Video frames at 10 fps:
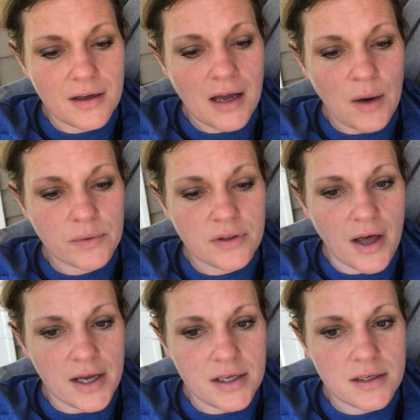I would
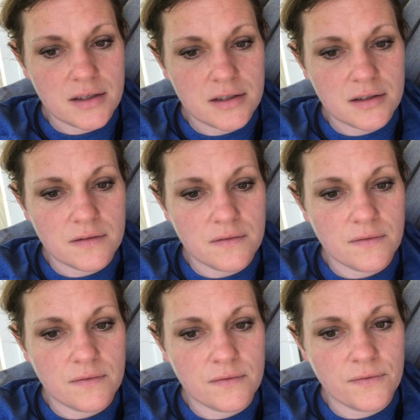like
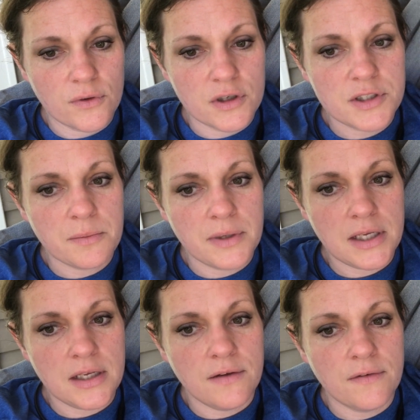for it to
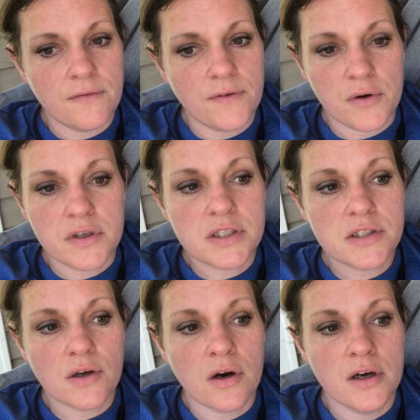be focused
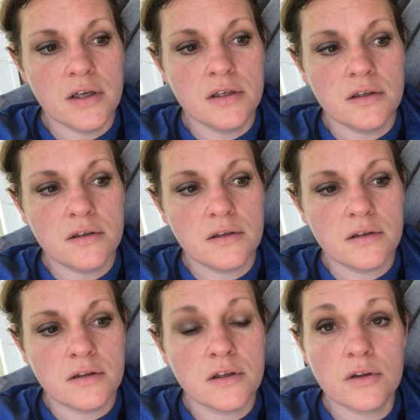on
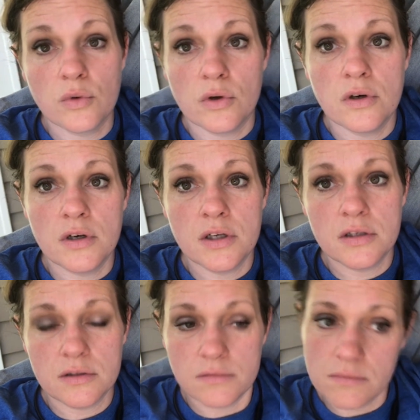the Lord,
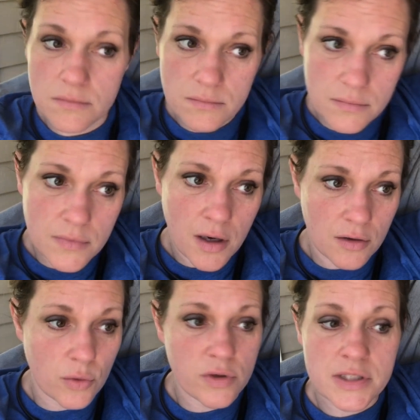our
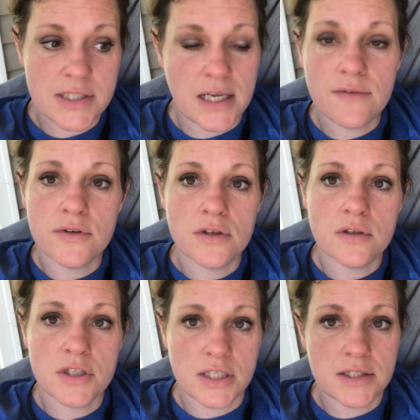Lord and Savior,
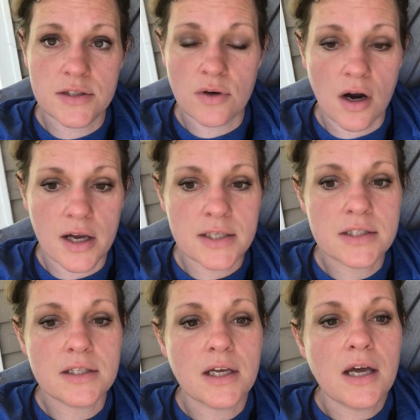Jesus
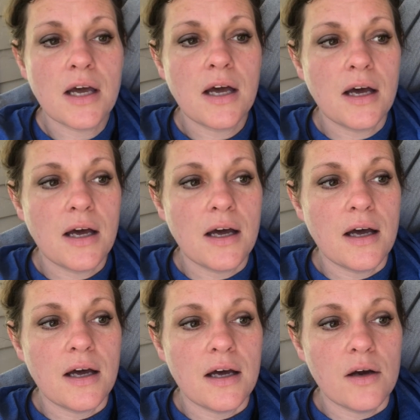Christ.
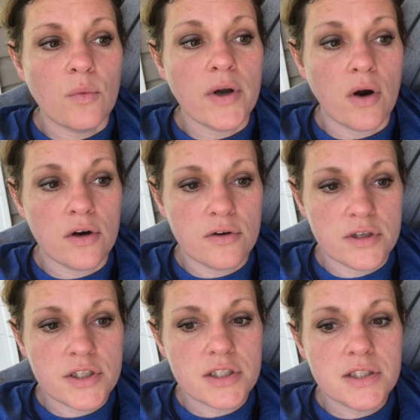We are
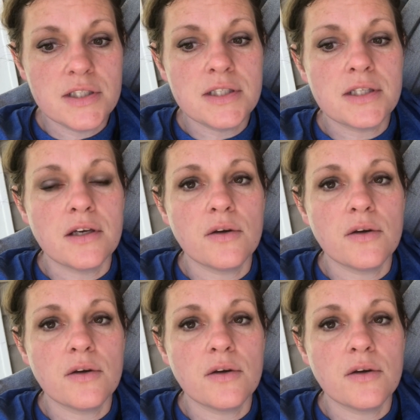Christians.